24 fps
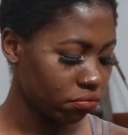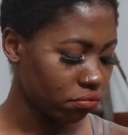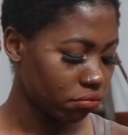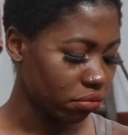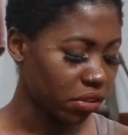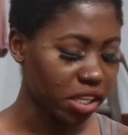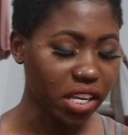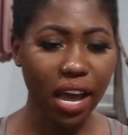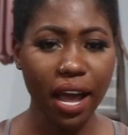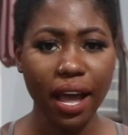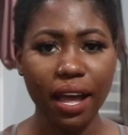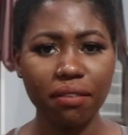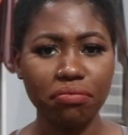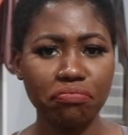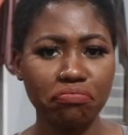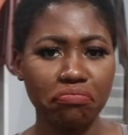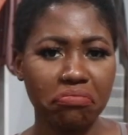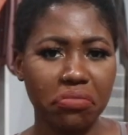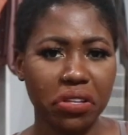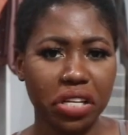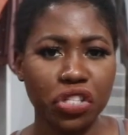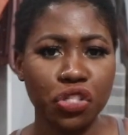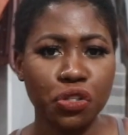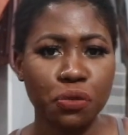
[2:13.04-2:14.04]
yeah,
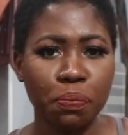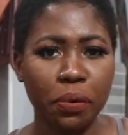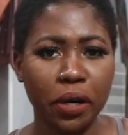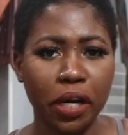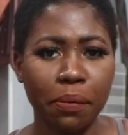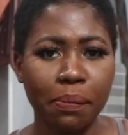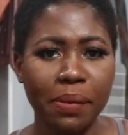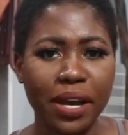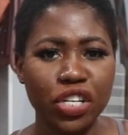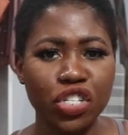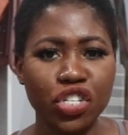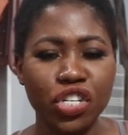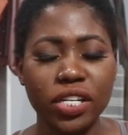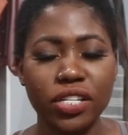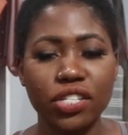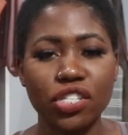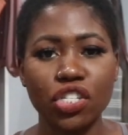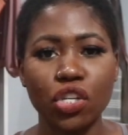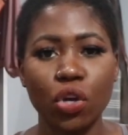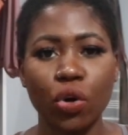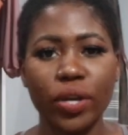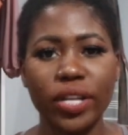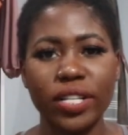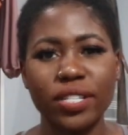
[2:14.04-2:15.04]
that's pretty much it.
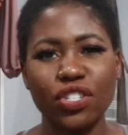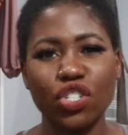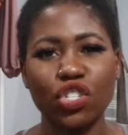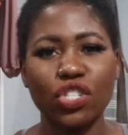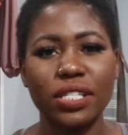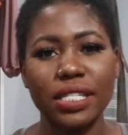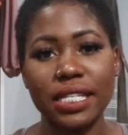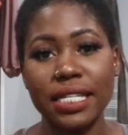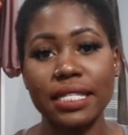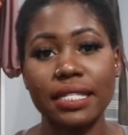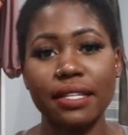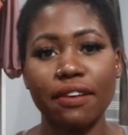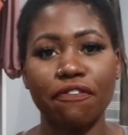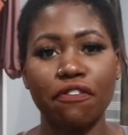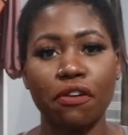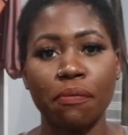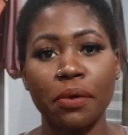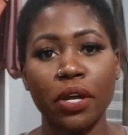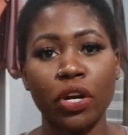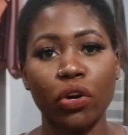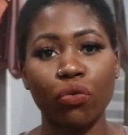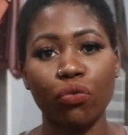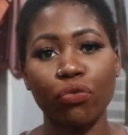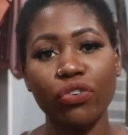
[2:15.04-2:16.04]
So it's just easy for
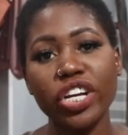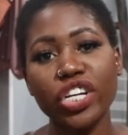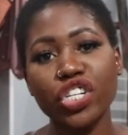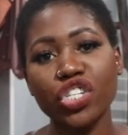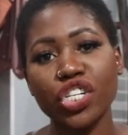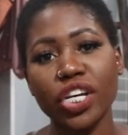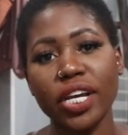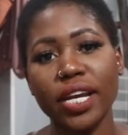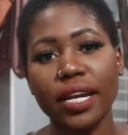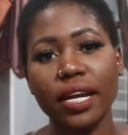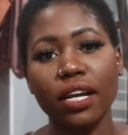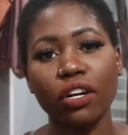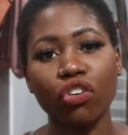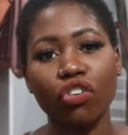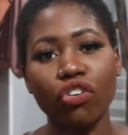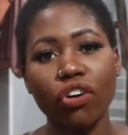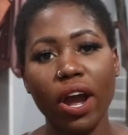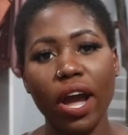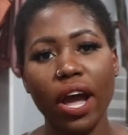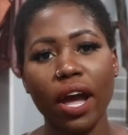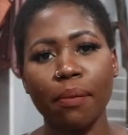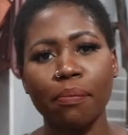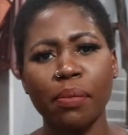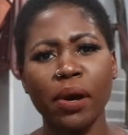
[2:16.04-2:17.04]
me to reach in and
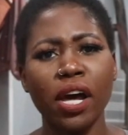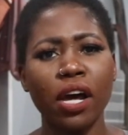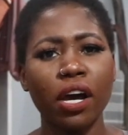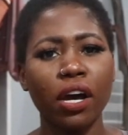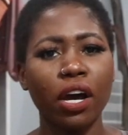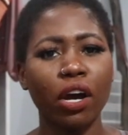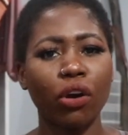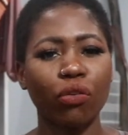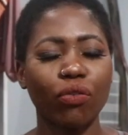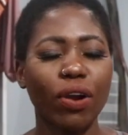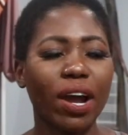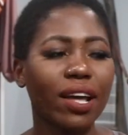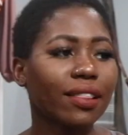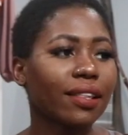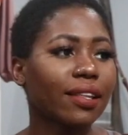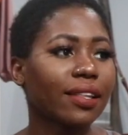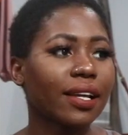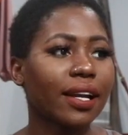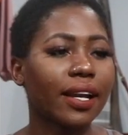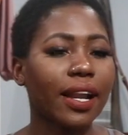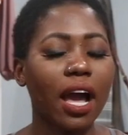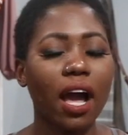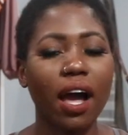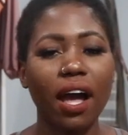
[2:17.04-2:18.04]
grab rather
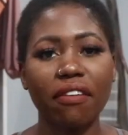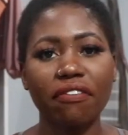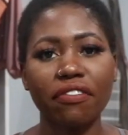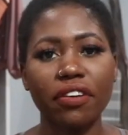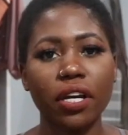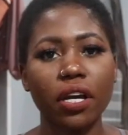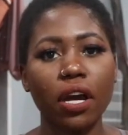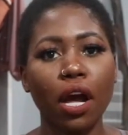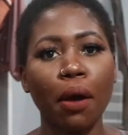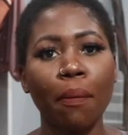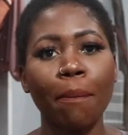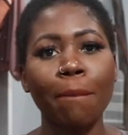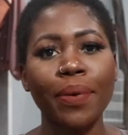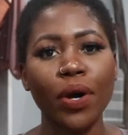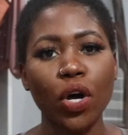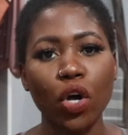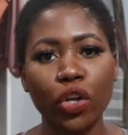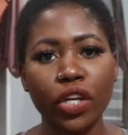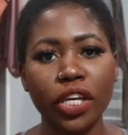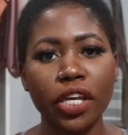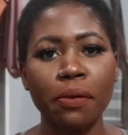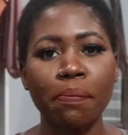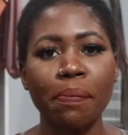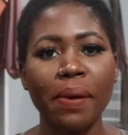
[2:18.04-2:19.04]
than having a
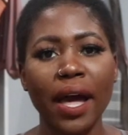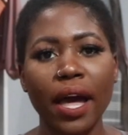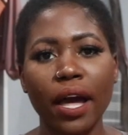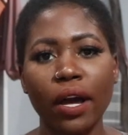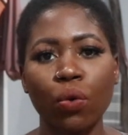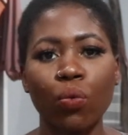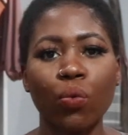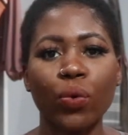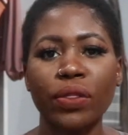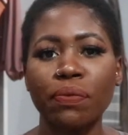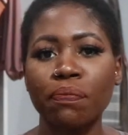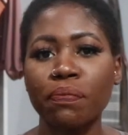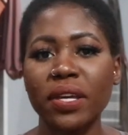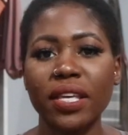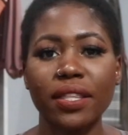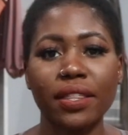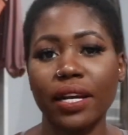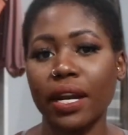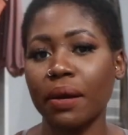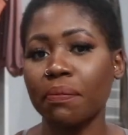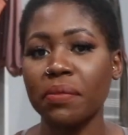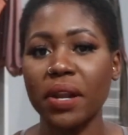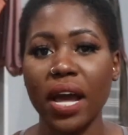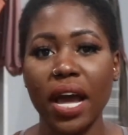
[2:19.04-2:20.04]
bulky bag with me that
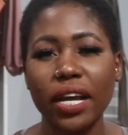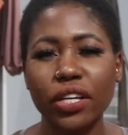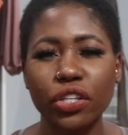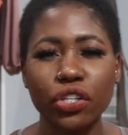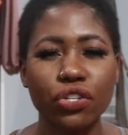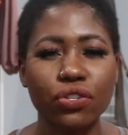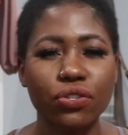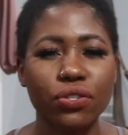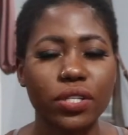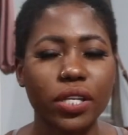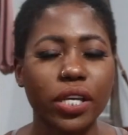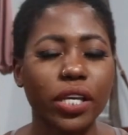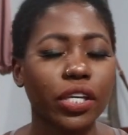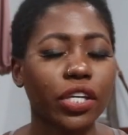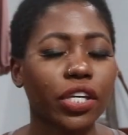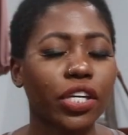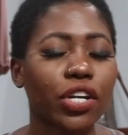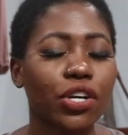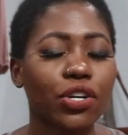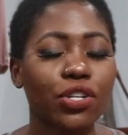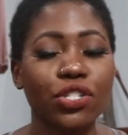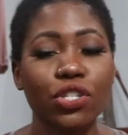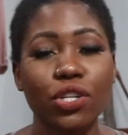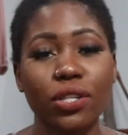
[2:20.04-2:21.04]
I'm not using, you
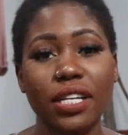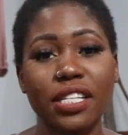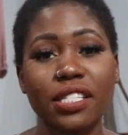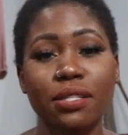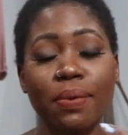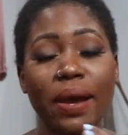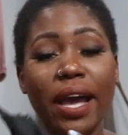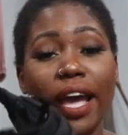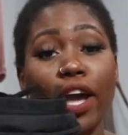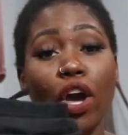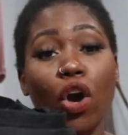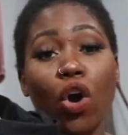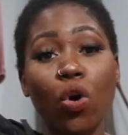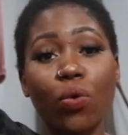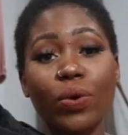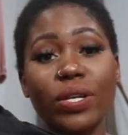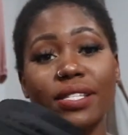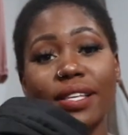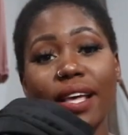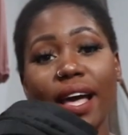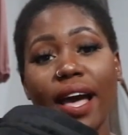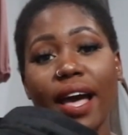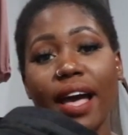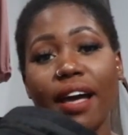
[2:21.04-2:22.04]
know. So that's why I always
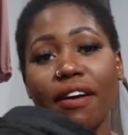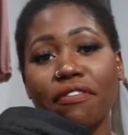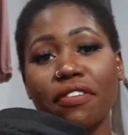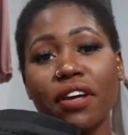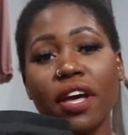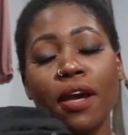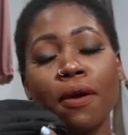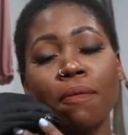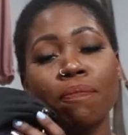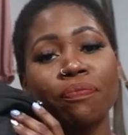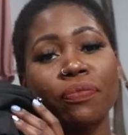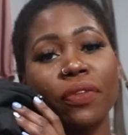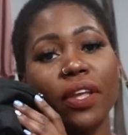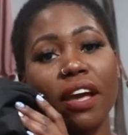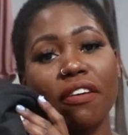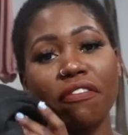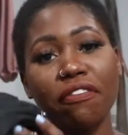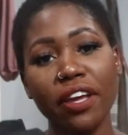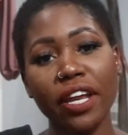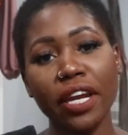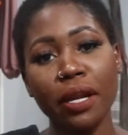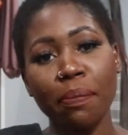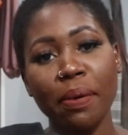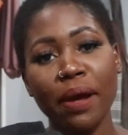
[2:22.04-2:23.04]
have a
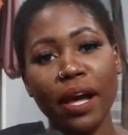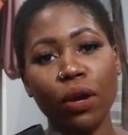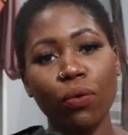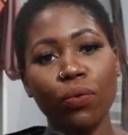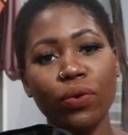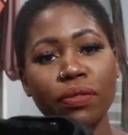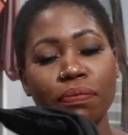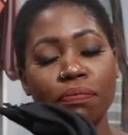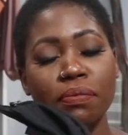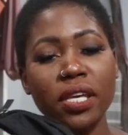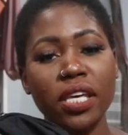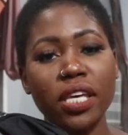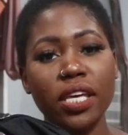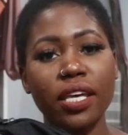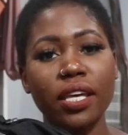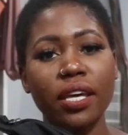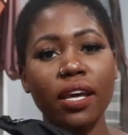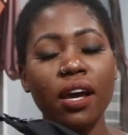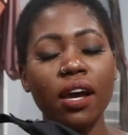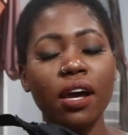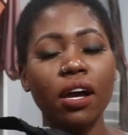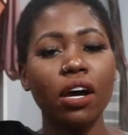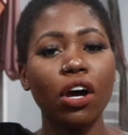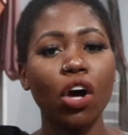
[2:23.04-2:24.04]
fanny pack with me.
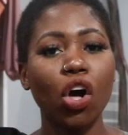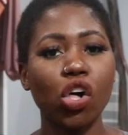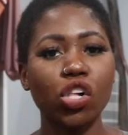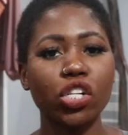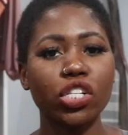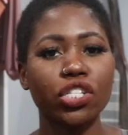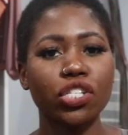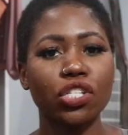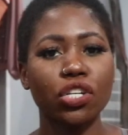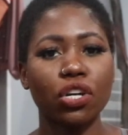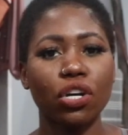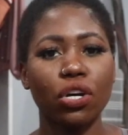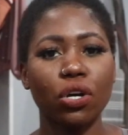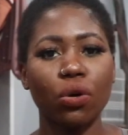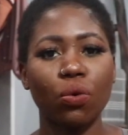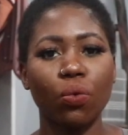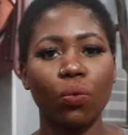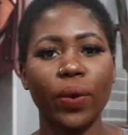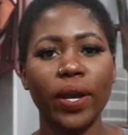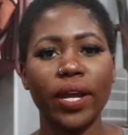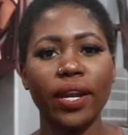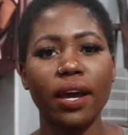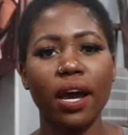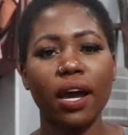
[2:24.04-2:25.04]
Also,
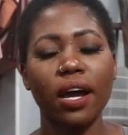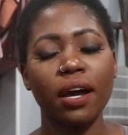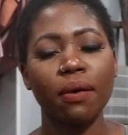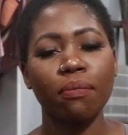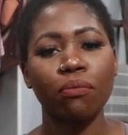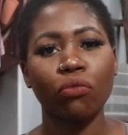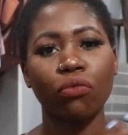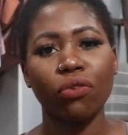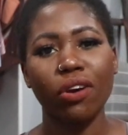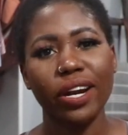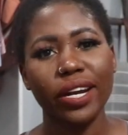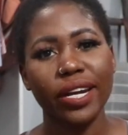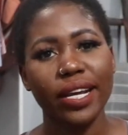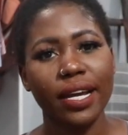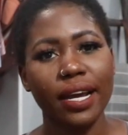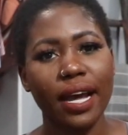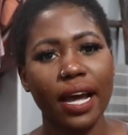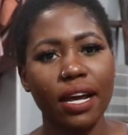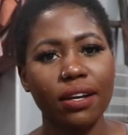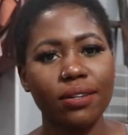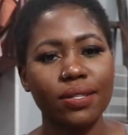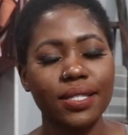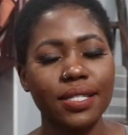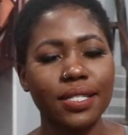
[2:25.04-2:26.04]
when I'm running
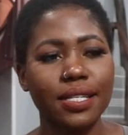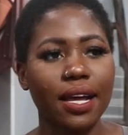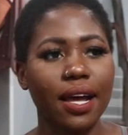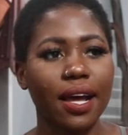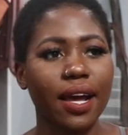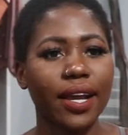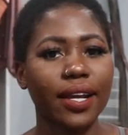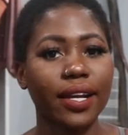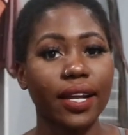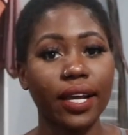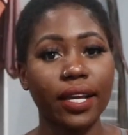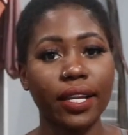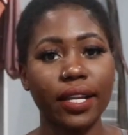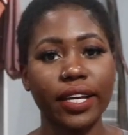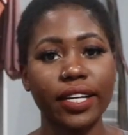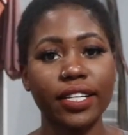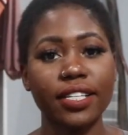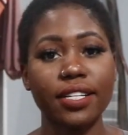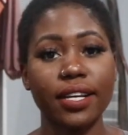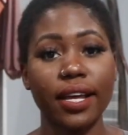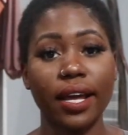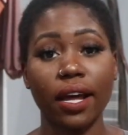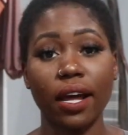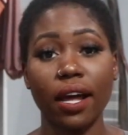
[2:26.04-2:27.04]
outside, I like
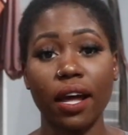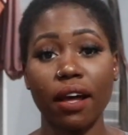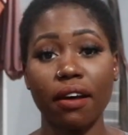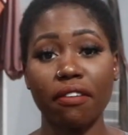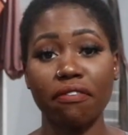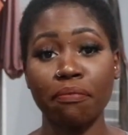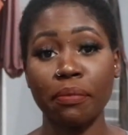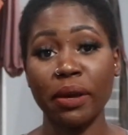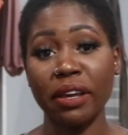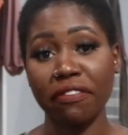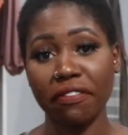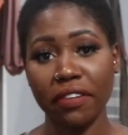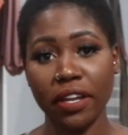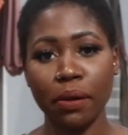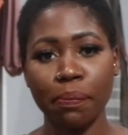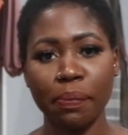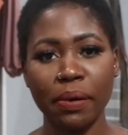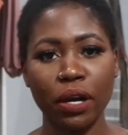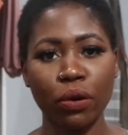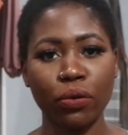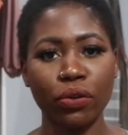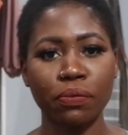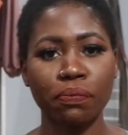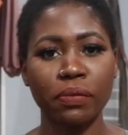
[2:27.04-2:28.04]
to have my fanny
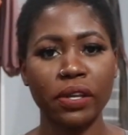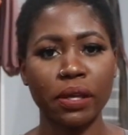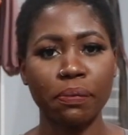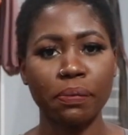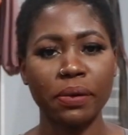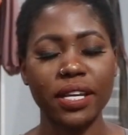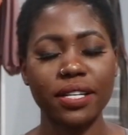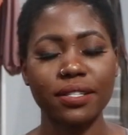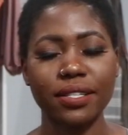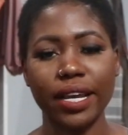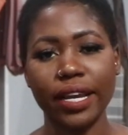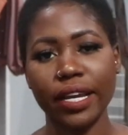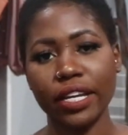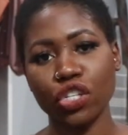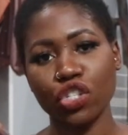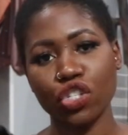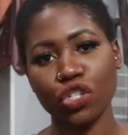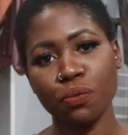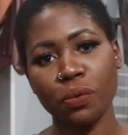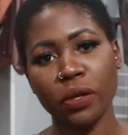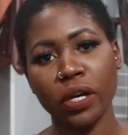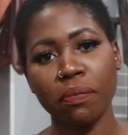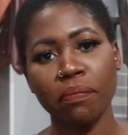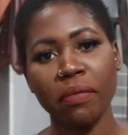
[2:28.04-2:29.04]
pack with me because I can
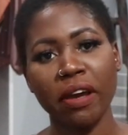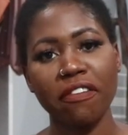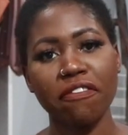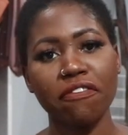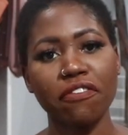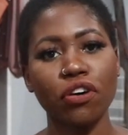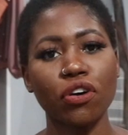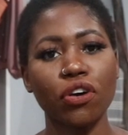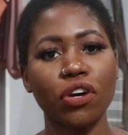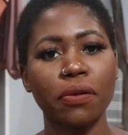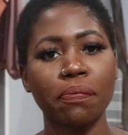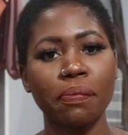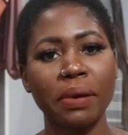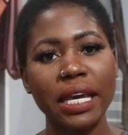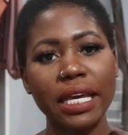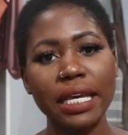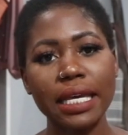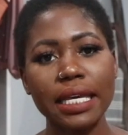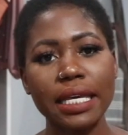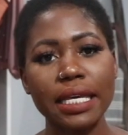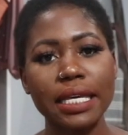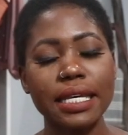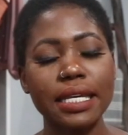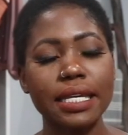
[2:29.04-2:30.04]
just put in my phone, my
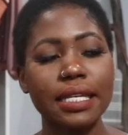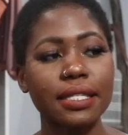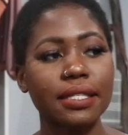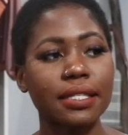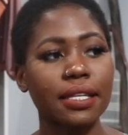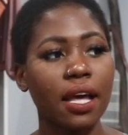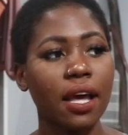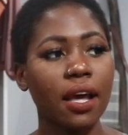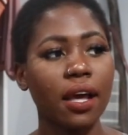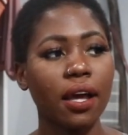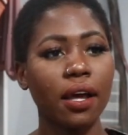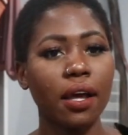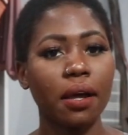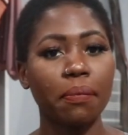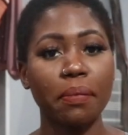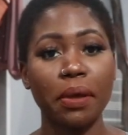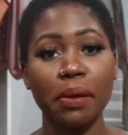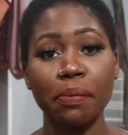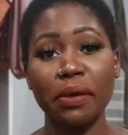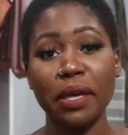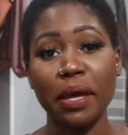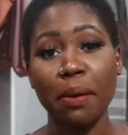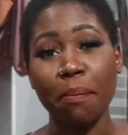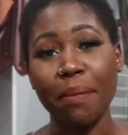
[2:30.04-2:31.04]
keys,
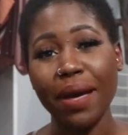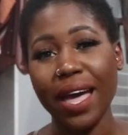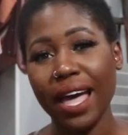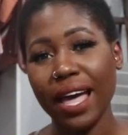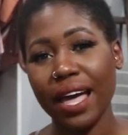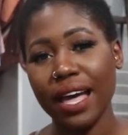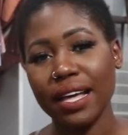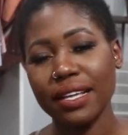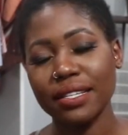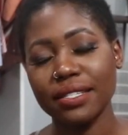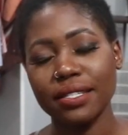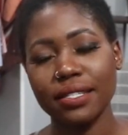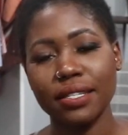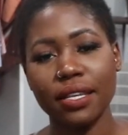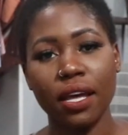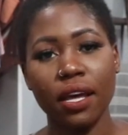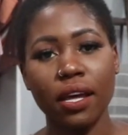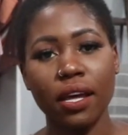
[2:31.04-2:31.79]
maybe a mask,